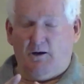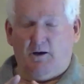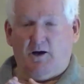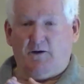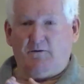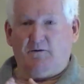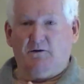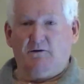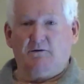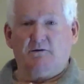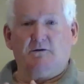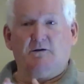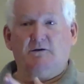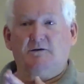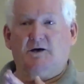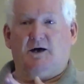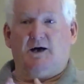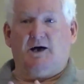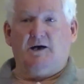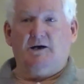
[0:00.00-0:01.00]
At the end of the
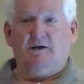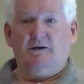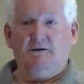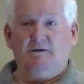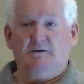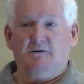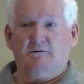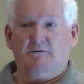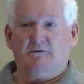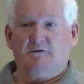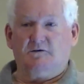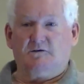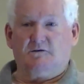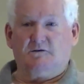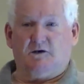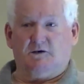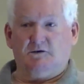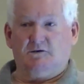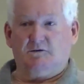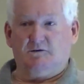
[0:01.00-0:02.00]
day, these
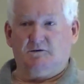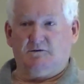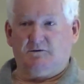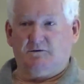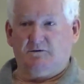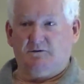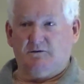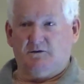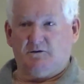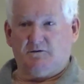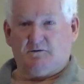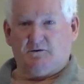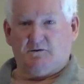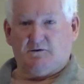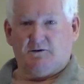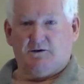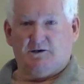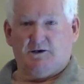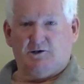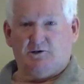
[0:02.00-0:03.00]
judges are
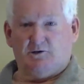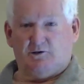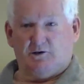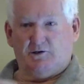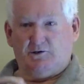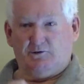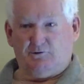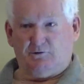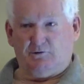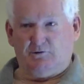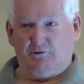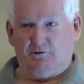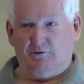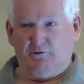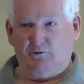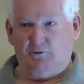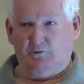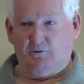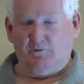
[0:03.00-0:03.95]
sitting there lying to you.